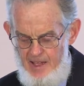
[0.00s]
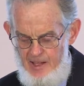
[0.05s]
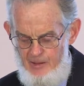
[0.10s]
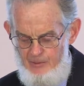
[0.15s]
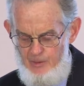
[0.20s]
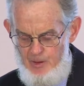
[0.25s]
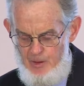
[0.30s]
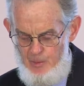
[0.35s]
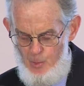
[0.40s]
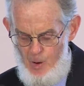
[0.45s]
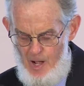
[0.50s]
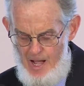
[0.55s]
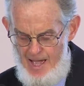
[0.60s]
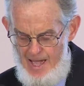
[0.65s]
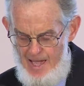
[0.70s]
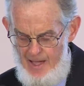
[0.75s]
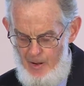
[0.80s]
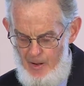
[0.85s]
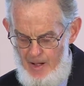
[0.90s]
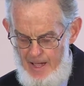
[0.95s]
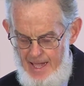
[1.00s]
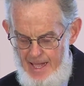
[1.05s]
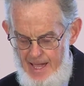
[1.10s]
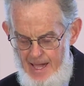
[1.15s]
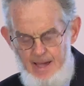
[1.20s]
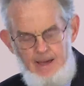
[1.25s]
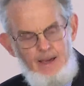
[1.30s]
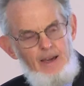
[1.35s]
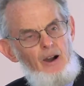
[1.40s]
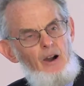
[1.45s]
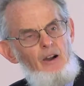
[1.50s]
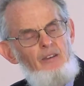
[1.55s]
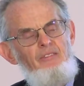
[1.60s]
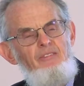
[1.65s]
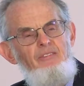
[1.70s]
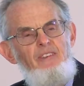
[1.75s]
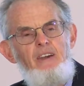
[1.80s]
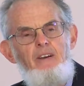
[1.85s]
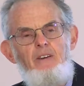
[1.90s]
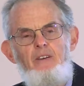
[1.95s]
every way. I, uh, I
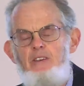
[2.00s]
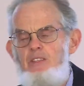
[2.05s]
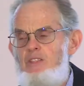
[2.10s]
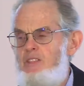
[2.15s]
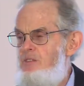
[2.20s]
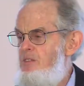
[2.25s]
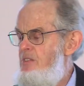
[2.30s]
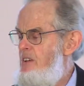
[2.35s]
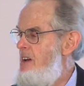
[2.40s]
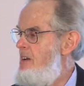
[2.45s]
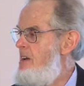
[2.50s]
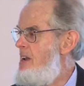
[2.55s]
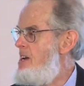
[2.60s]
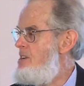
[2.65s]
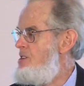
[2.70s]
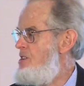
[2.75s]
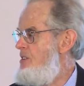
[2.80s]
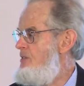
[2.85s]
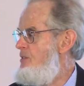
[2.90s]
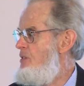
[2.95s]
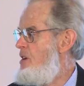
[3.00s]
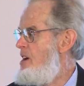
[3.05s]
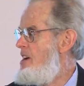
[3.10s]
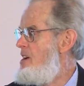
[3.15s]
founded the Foundation for